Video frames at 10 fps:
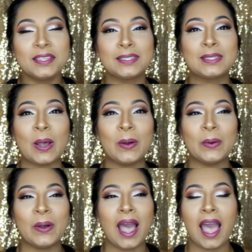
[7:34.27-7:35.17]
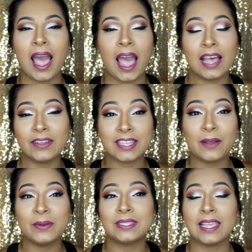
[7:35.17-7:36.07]
So as
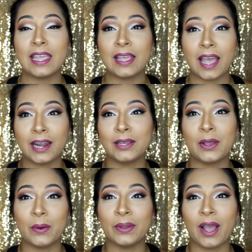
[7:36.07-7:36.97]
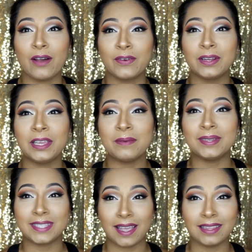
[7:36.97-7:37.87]
I was like kind of going off on him
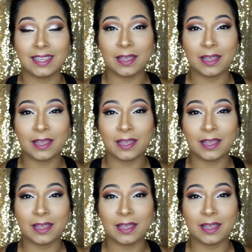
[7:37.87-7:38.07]
and telling